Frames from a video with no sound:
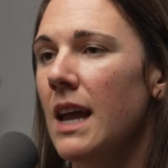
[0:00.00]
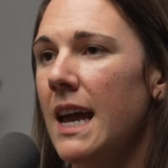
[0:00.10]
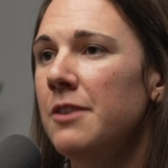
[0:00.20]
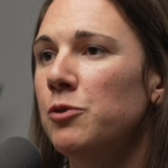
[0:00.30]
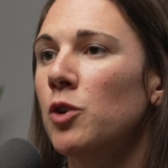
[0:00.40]

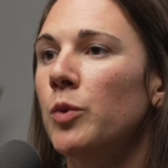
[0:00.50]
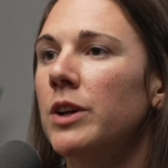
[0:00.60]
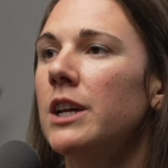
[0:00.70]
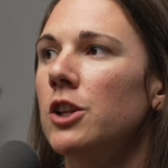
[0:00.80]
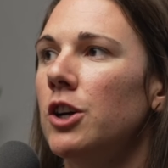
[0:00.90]
And if we're
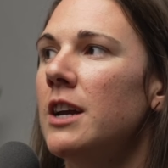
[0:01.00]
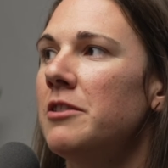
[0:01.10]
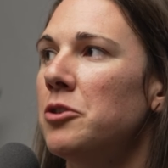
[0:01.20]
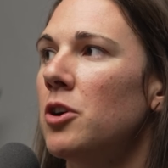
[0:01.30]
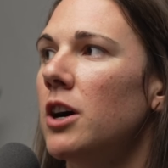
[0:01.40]
really looking
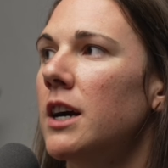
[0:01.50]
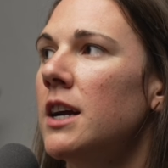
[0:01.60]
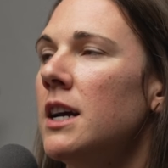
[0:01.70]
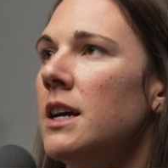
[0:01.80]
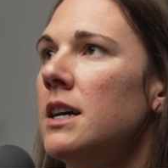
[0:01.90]
for
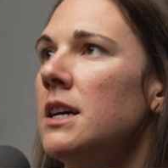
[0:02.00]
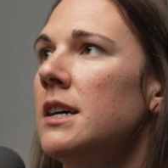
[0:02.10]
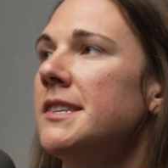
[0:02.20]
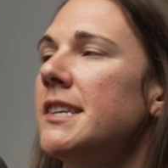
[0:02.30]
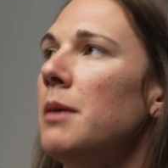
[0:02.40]

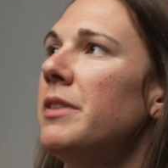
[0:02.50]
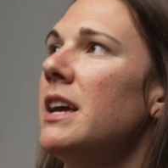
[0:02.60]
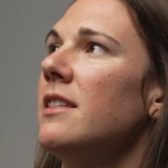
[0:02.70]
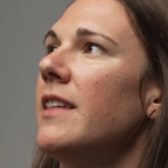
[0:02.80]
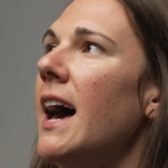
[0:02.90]

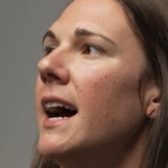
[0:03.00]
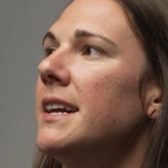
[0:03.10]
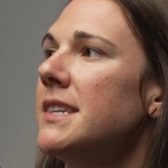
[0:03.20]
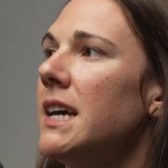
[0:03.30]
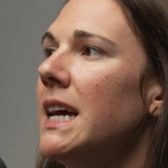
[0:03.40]
something
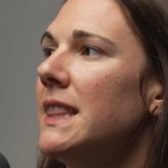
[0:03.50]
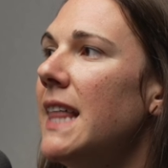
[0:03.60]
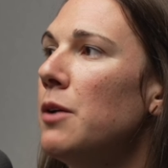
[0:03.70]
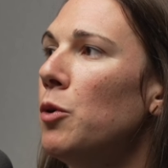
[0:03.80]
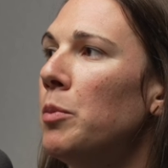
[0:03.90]
that
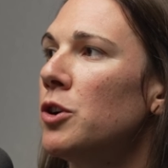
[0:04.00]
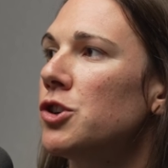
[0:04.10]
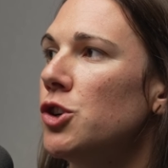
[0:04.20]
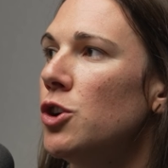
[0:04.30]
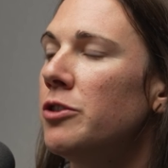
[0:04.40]
they will
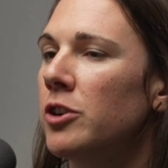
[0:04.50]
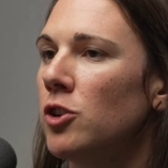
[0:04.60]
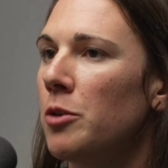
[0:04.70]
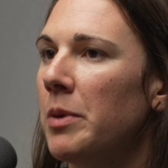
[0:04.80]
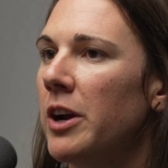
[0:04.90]
pursue for a
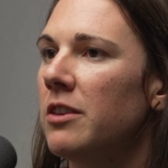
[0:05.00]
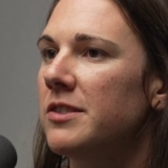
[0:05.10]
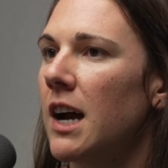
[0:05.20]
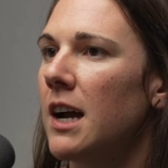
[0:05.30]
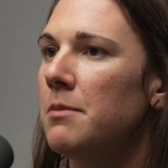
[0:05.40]
long period of
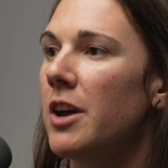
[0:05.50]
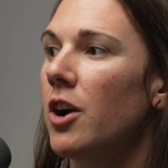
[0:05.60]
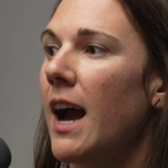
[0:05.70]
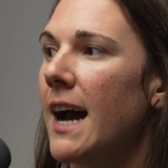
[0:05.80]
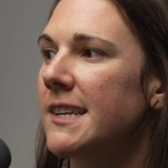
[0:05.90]
time,
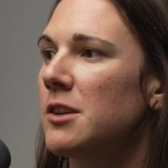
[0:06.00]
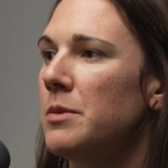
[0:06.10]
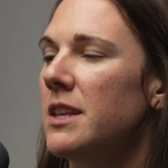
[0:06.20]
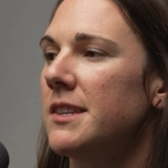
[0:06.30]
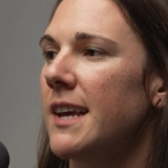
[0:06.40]
there has to
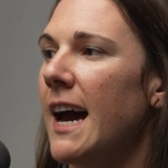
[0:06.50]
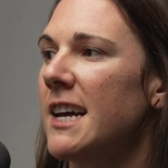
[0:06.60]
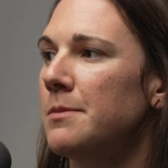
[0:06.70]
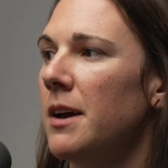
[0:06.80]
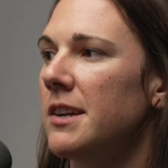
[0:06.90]
be this
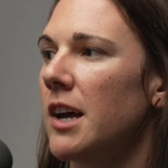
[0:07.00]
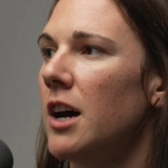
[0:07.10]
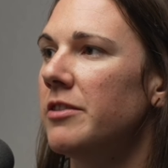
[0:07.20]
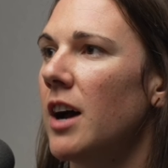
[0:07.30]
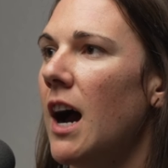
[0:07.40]
aspect
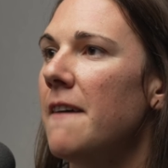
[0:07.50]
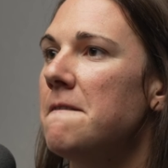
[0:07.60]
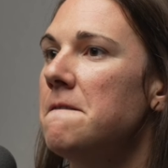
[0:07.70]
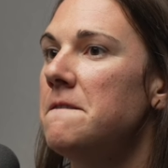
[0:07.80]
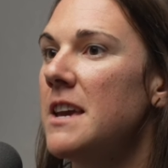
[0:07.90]
of I
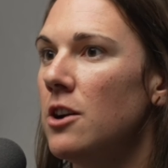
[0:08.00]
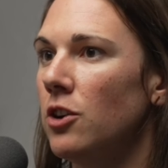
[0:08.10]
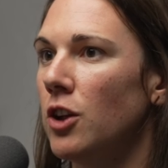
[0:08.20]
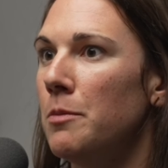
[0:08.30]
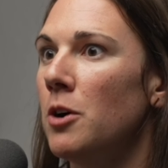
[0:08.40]

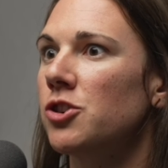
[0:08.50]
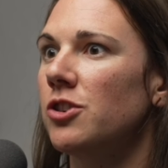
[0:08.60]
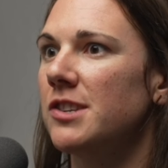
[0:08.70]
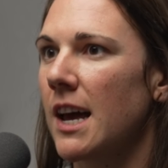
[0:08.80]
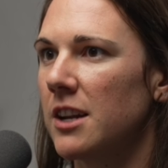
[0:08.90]
feel
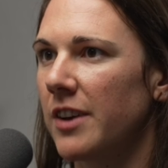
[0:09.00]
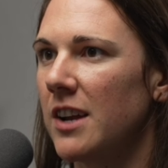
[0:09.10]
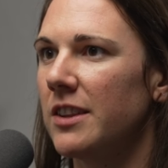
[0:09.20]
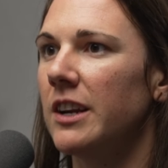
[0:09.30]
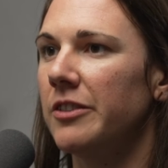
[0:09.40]
emotionally satisfied
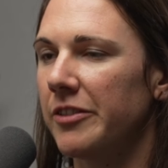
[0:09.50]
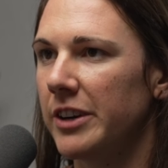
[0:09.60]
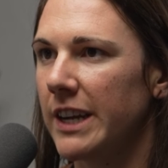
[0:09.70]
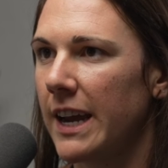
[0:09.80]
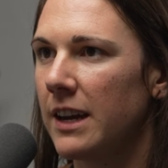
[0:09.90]
at the end of every
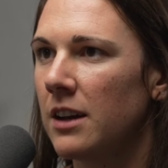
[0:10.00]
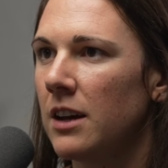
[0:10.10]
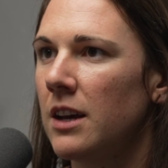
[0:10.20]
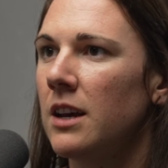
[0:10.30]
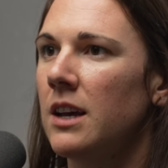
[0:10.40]
day.
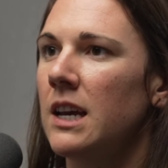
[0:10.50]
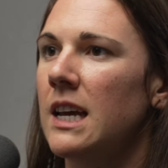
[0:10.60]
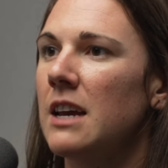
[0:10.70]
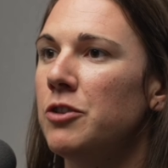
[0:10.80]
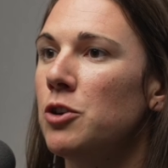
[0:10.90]
Hmm.
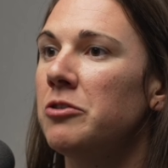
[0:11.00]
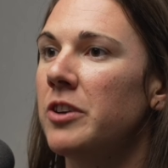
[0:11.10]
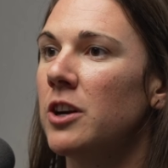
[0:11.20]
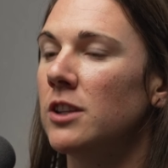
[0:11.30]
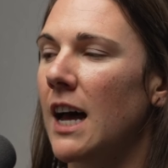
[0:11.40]
If you
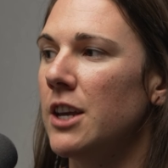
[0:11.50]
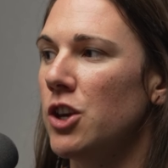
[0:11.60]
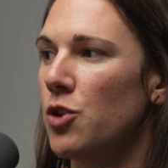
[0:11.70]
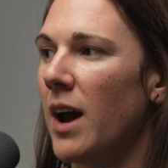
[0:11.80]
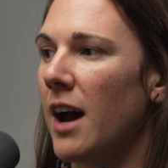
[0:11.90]
feel
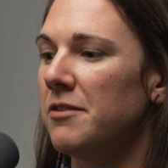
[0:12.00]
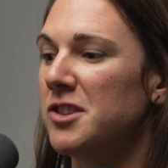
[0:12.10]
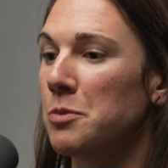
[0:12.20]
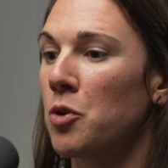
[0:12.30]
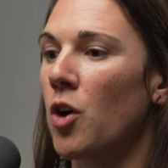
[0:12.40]
like you have
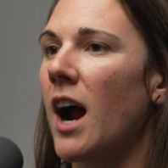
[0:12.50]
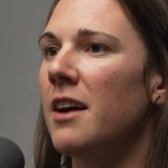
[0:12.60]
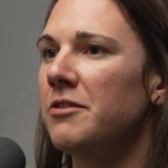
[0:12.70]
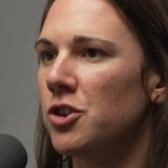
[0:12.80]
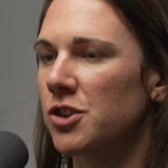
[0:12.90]

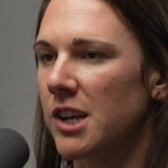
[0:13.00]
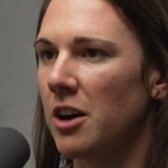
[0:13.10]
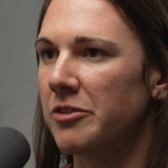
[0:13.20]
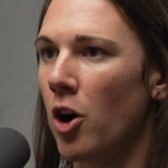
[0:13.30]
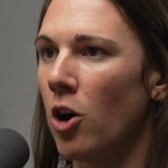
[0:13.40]
deprived
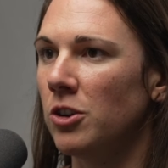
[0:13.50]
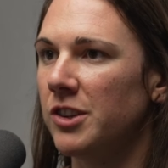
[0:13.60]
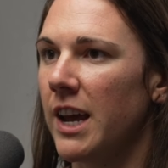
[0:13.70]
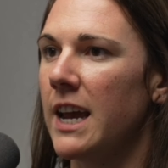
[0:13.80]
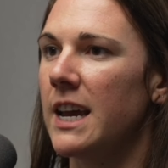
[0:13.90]
yourself all
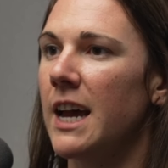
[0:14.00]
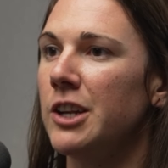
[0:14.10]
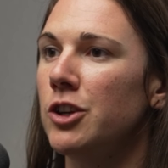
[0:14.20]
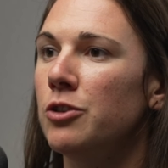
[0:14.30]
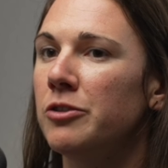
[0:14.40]
day
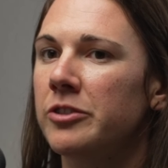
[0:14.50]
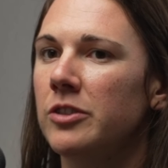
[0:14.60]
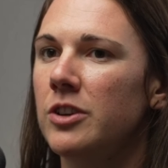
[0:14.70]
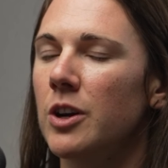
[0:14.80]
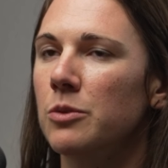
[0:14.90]
and you've,
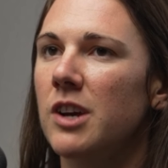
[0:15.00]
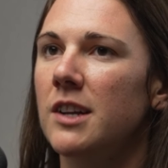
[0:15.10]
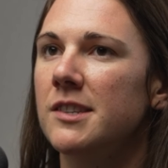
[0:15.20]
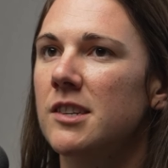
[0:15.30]
you know, done